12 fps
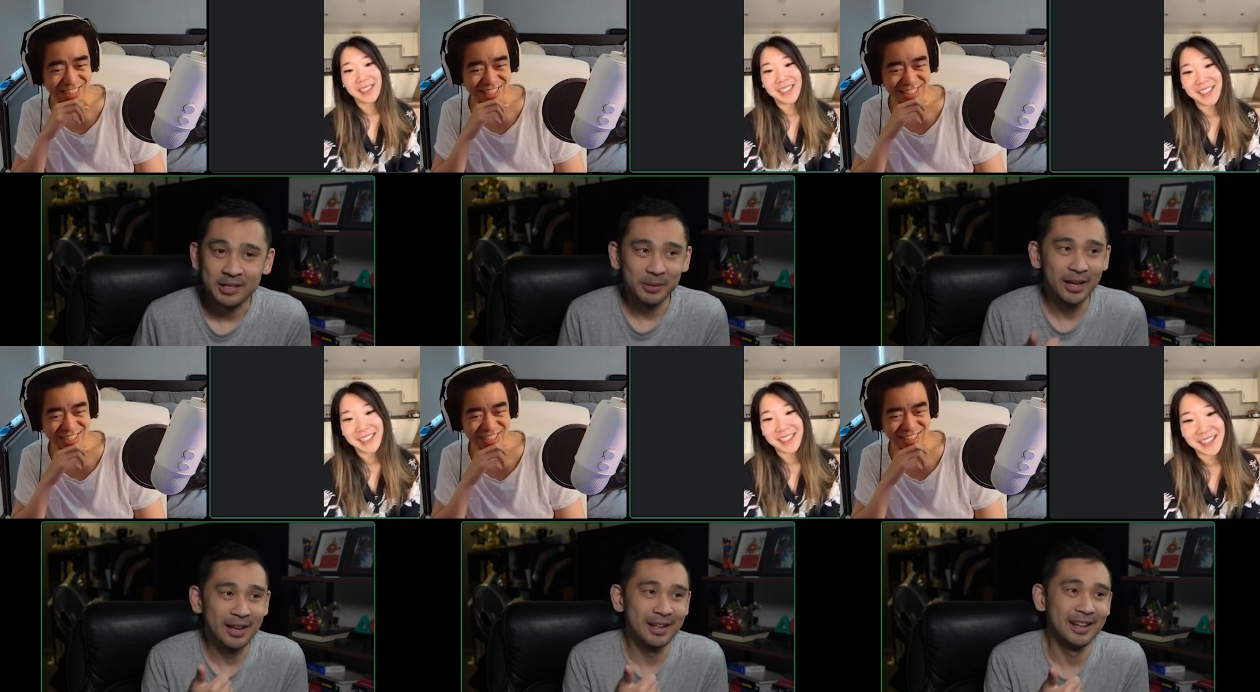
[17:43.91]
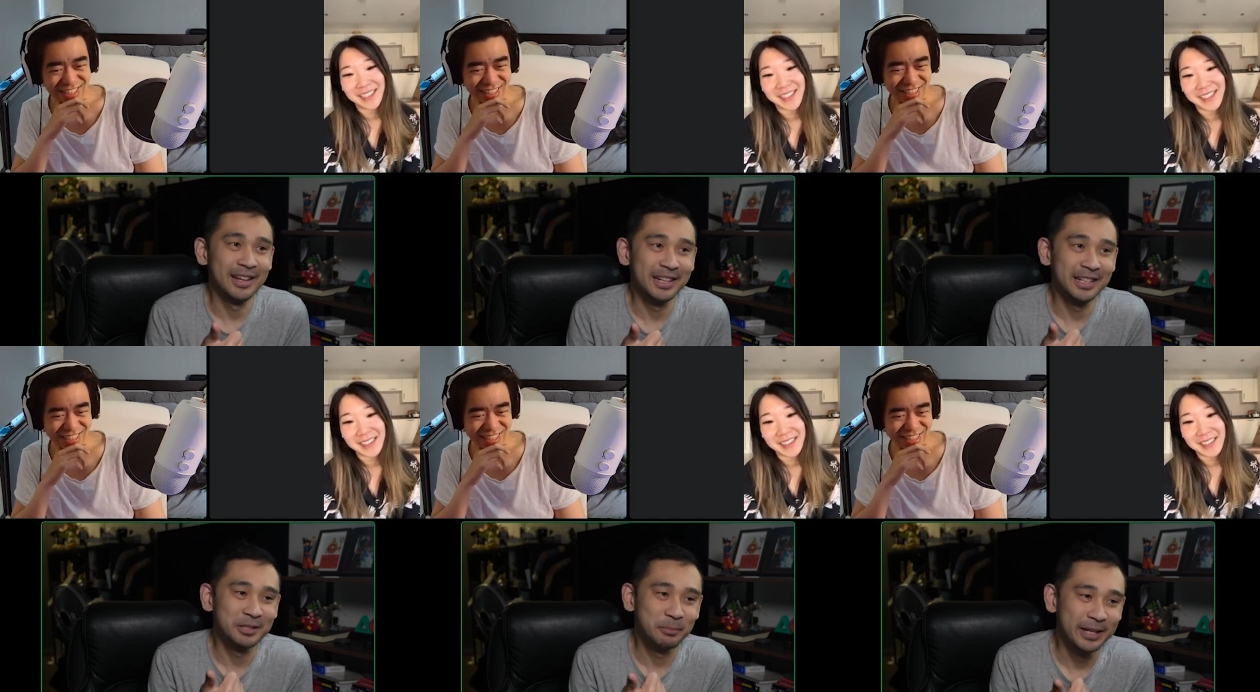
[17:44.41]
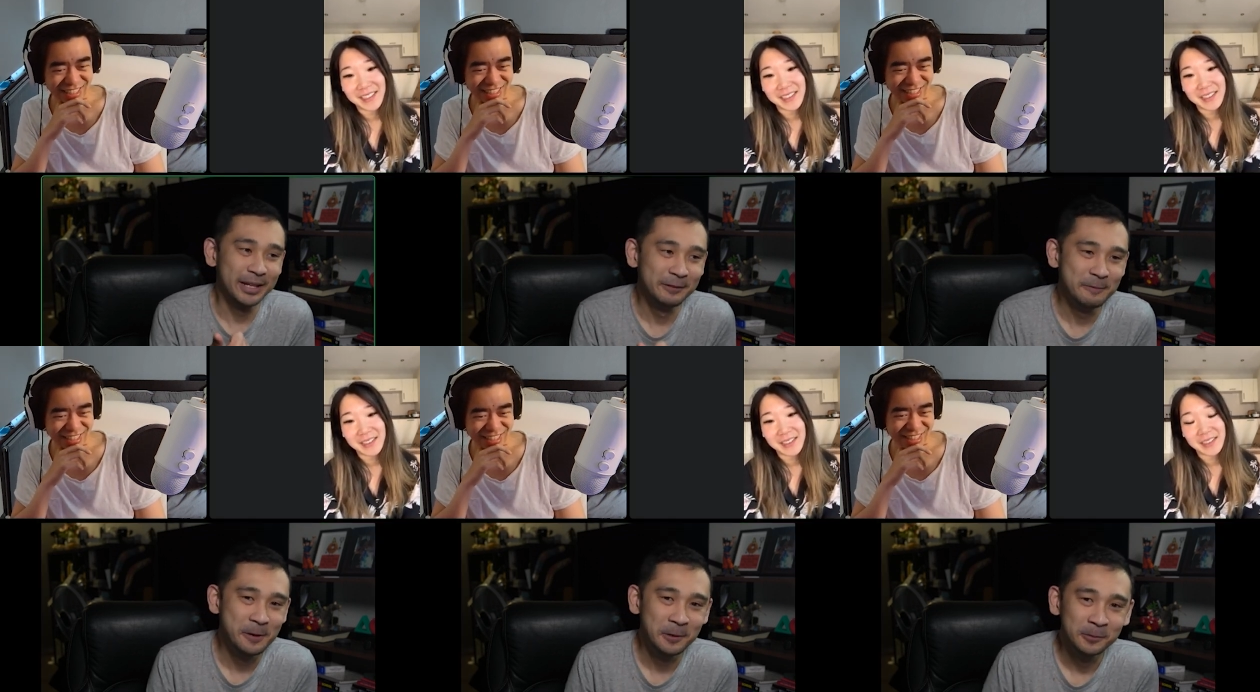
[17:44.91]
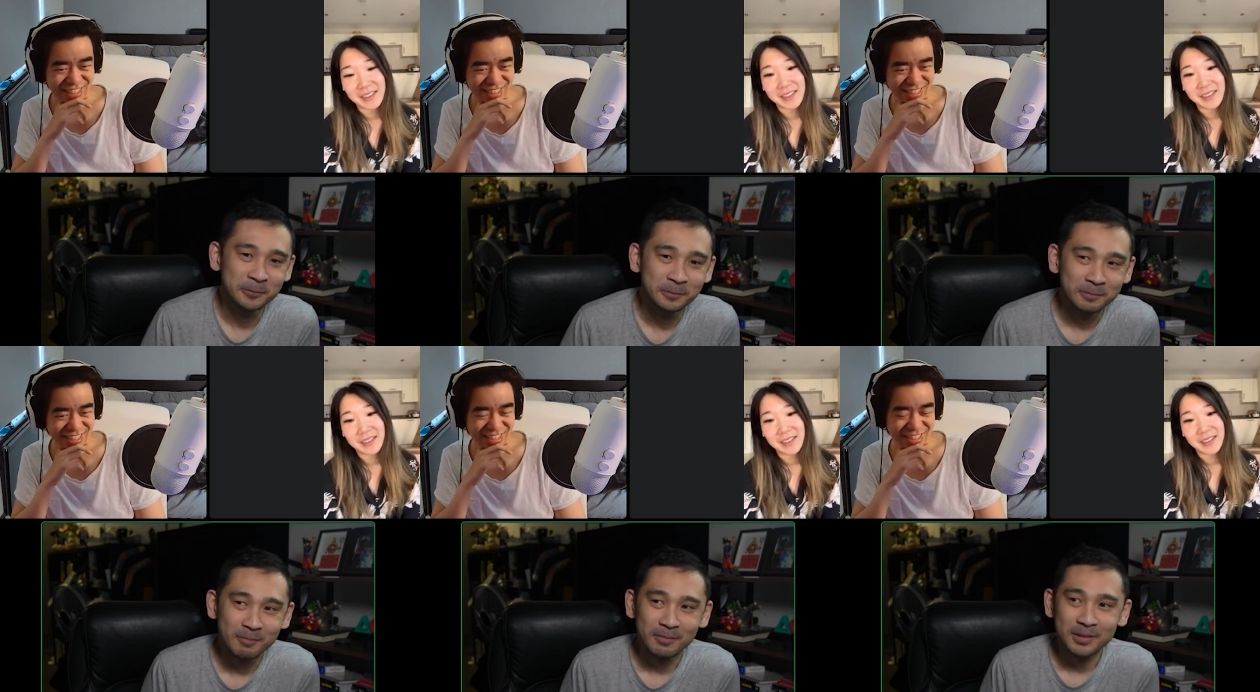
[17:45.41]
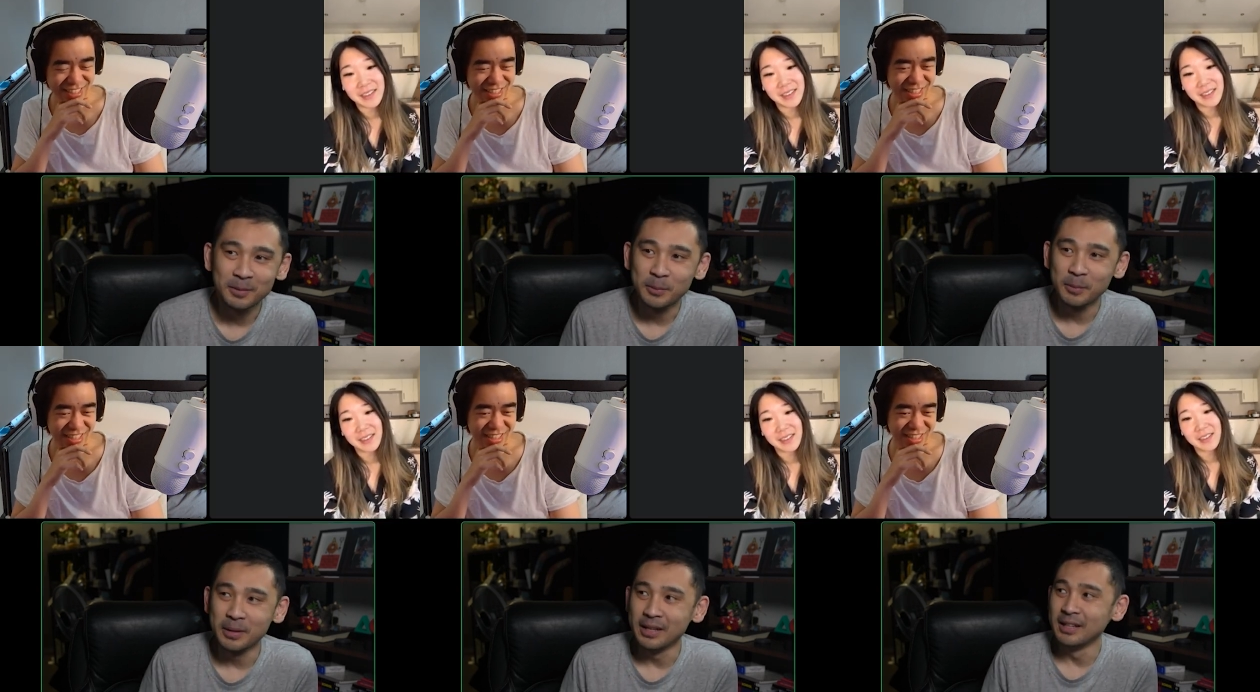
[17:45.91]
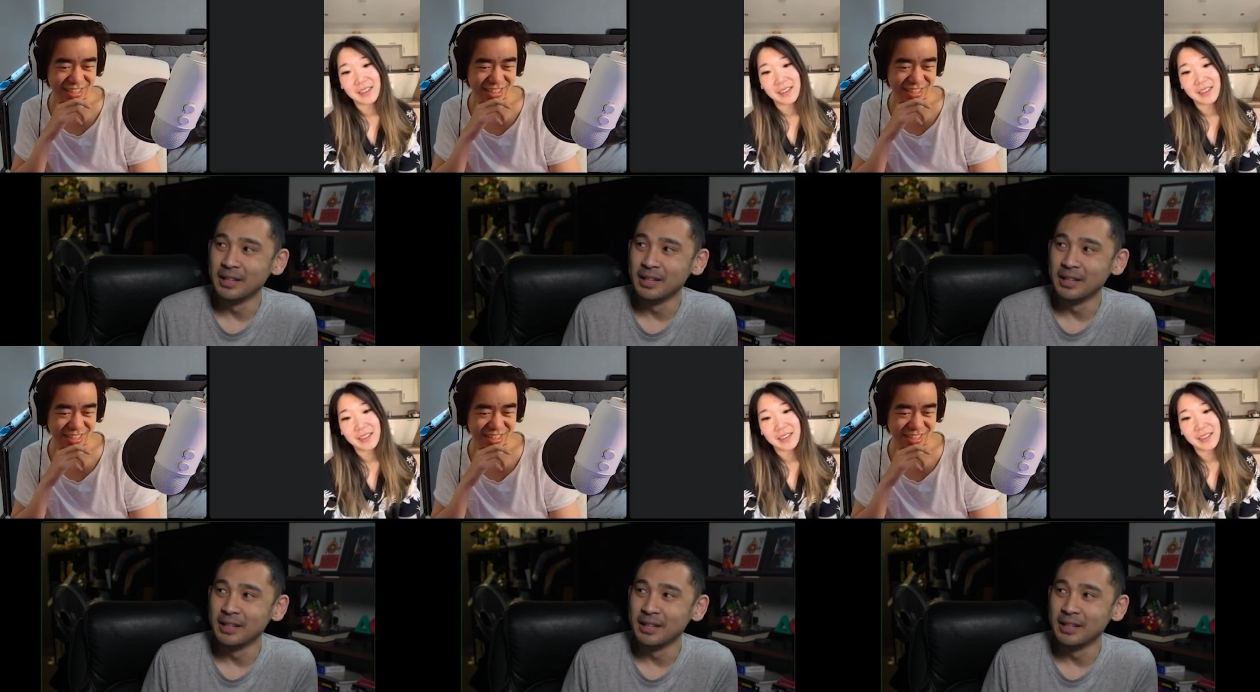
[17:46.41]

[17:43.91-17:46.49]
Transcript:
Speaker 1: it's been probably